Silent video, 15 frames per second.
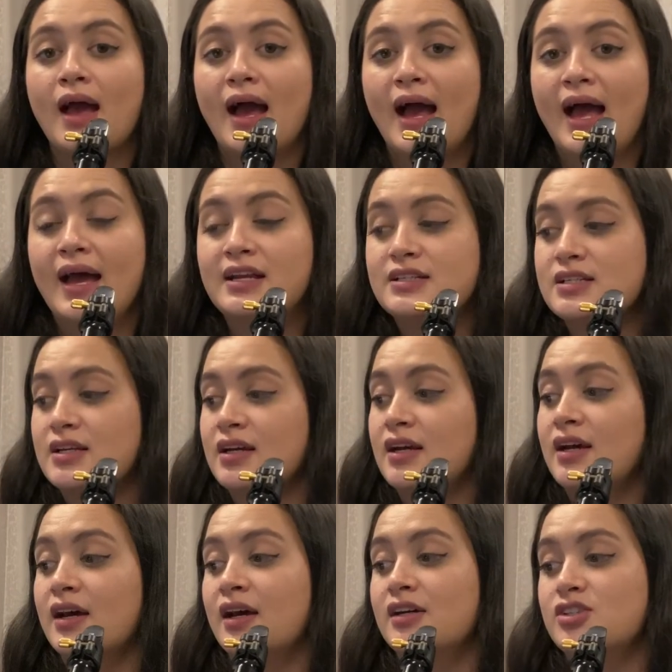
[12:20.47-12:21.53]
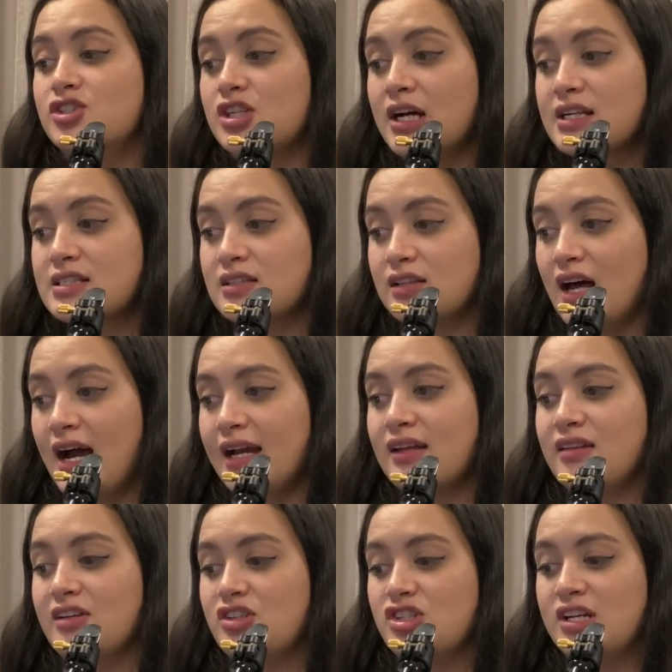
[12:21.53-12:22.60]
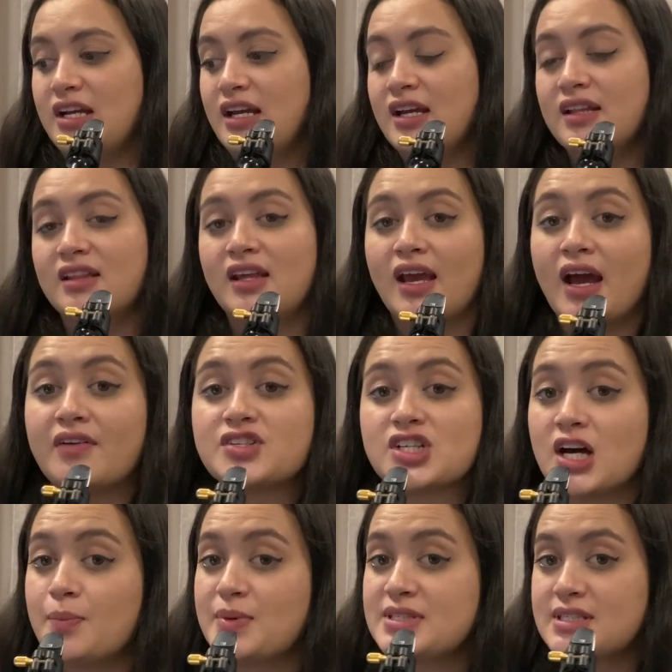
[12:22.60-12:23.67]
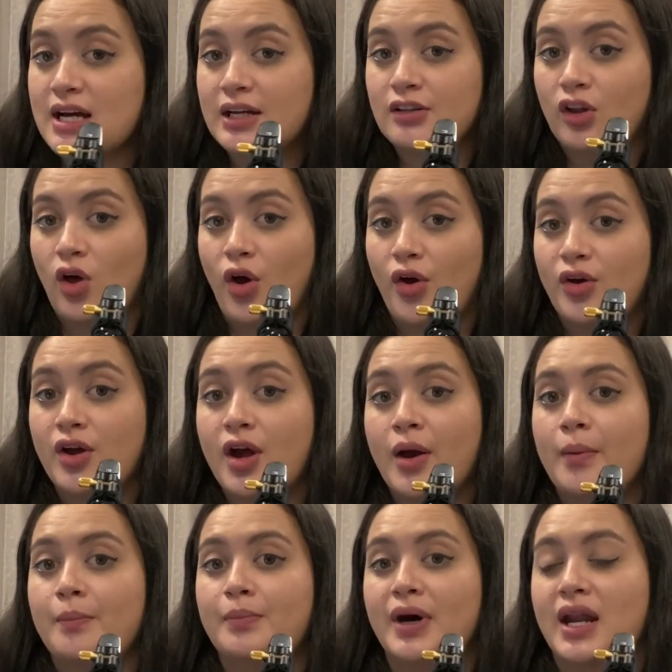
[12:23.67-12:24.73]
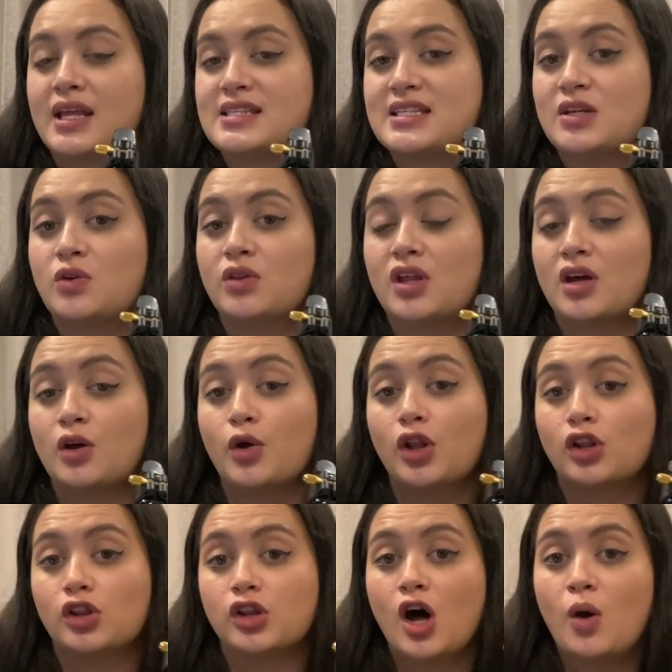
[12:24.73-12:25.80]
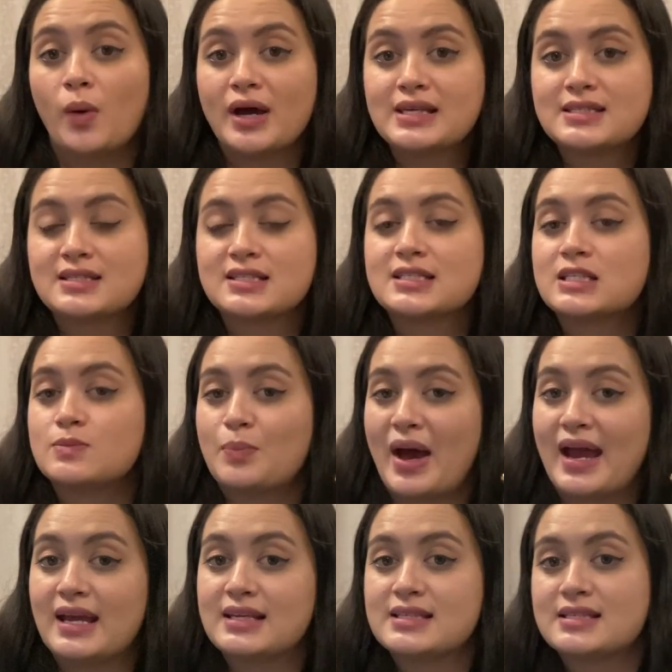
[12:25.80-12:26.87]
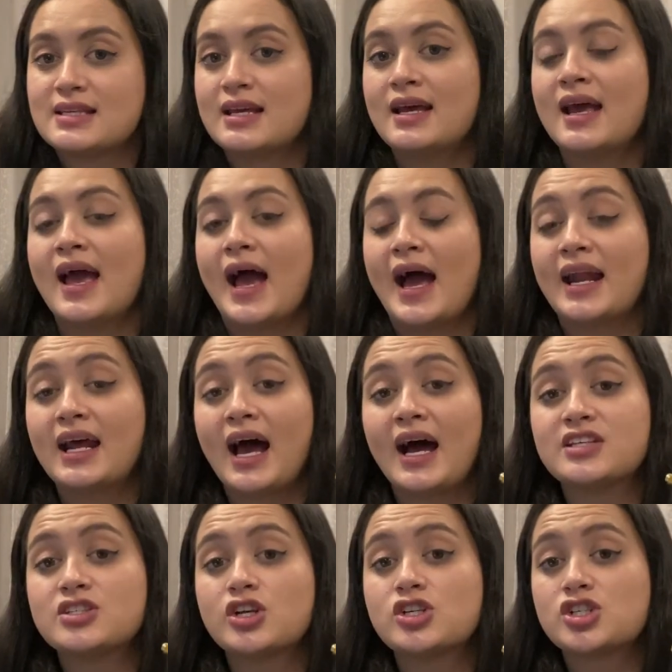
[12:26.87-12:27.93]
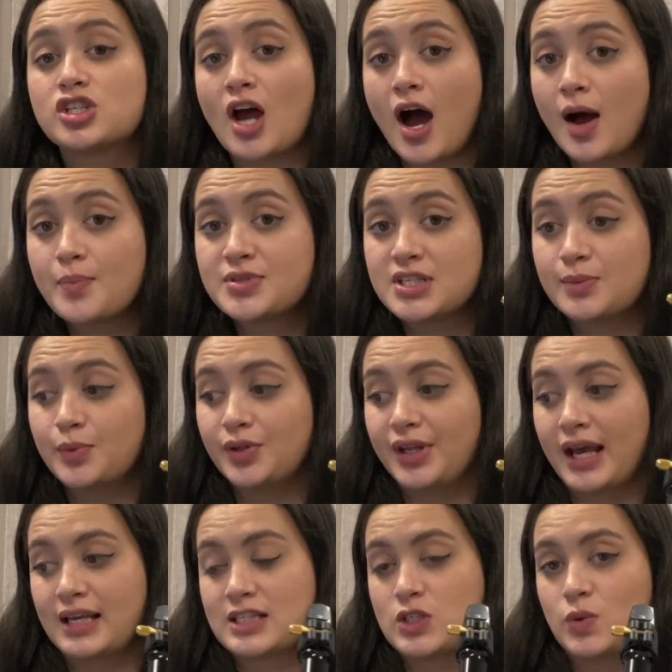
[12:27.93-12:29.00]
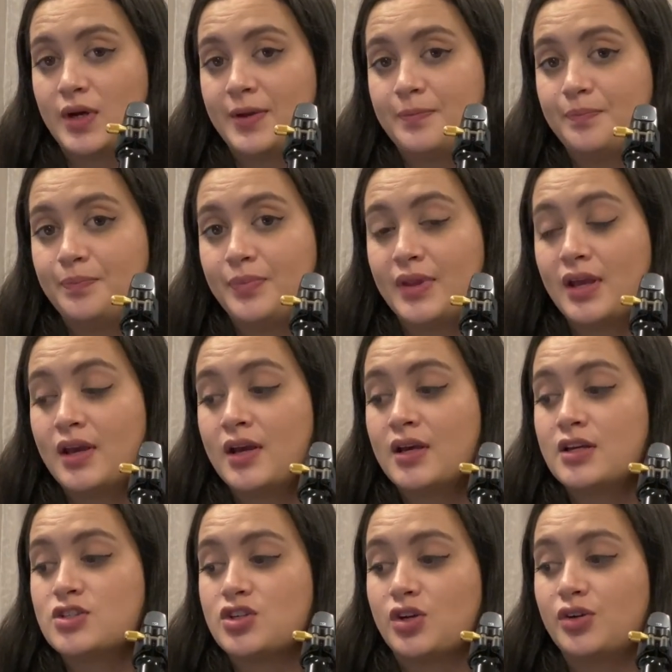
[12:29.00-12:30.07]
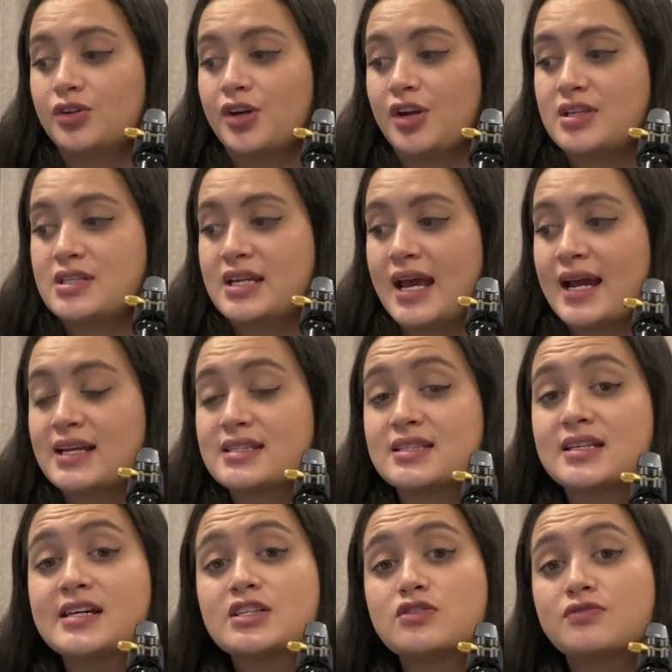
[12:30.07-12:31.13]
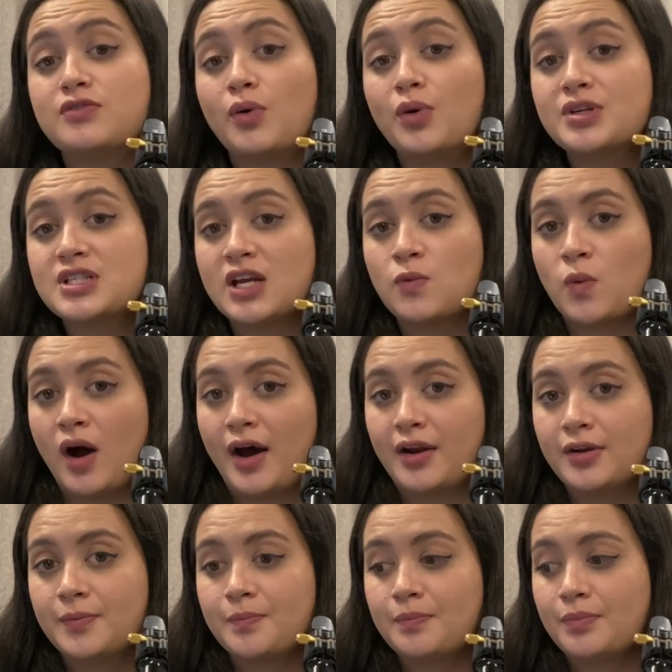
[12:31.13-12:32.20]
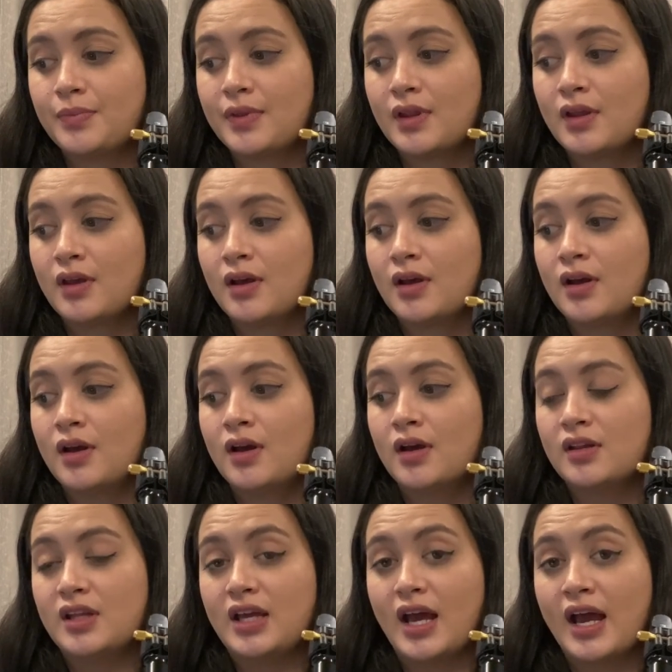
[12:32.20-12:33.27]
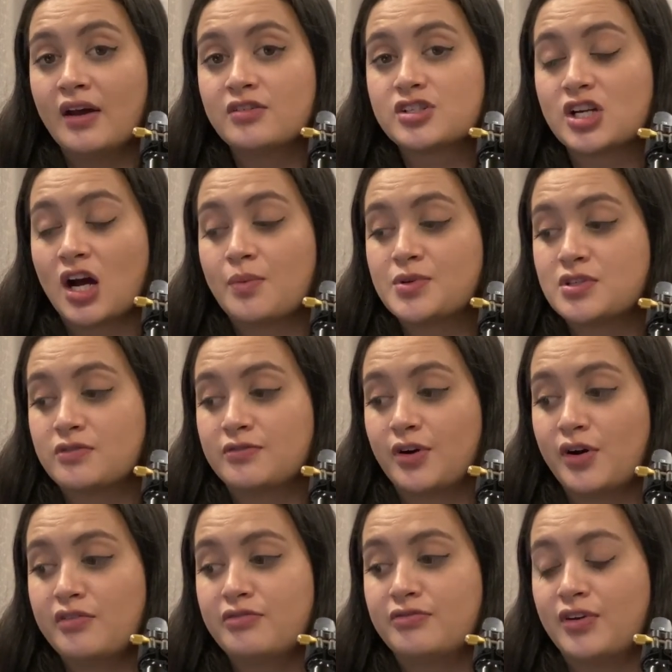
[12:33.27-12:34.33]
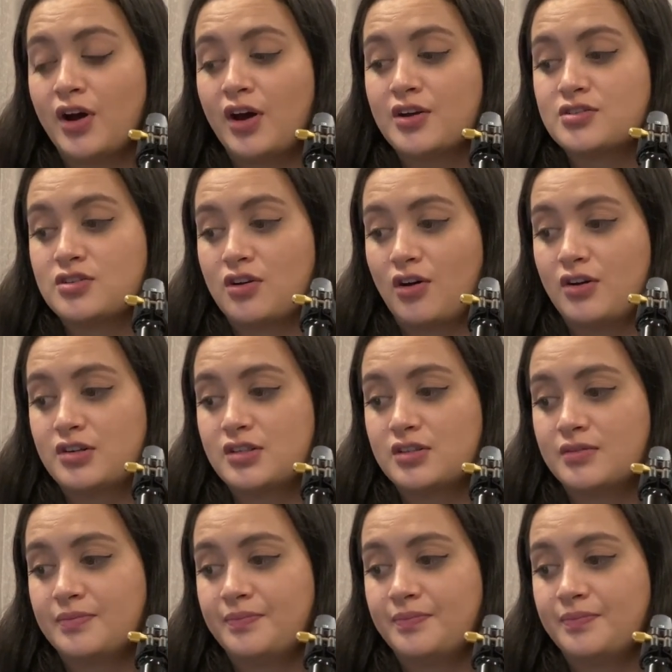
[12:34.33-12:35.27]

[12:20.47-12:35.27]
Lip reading: and just like the G, the F sharp is down low, but it's in the lowest space, and it has a sharp symbol next to it. So you'll notice in exercise 41, the F sharp is the very first note